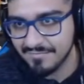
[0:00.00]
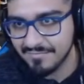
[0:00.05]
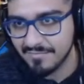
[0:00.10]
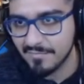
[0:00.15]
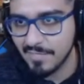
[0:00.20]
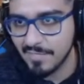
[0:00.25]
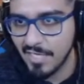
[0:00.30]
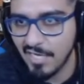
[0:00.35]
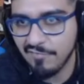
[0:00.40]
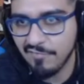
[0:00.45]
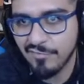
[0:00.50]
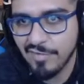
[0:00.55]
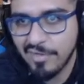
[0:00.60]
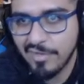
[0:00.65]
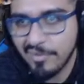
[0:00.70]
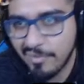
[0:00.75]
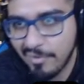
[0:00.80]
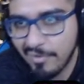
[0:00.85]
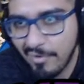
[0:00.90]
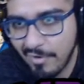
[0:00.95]
if you're not
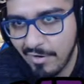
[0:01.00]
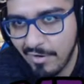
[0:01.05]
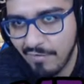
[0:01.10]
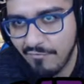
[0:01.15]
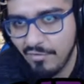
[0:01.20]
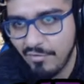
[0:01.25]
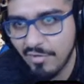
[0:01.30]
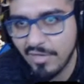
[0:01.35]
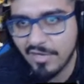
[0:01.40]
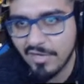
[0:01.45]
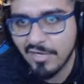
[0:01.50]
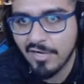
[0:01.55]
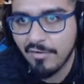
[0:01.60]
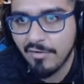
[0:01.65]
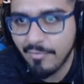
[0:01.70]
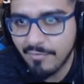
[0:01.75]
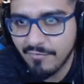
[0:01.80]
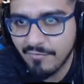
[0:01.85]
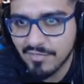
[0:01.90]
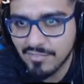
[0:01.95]
in a, if you're not in the
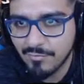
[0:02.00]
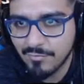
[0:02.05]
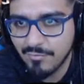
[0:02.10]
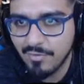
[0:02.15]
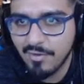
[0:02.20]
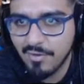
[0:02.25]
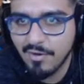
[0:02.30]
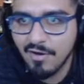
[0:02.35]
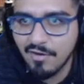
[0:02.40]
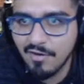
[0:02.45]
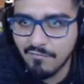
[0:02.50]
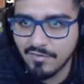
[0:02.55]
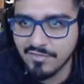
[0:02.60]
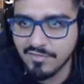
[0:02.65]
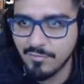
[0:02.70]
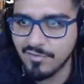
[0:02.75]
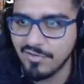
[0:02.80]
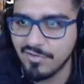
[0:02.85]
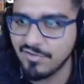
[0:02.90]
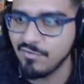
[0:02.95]
area, visit
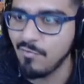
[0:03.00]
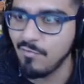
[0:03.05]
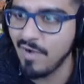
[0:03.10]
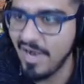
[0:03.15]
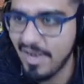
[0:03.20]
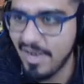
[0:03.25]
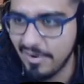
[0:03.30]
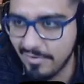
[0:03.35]
with us for a while.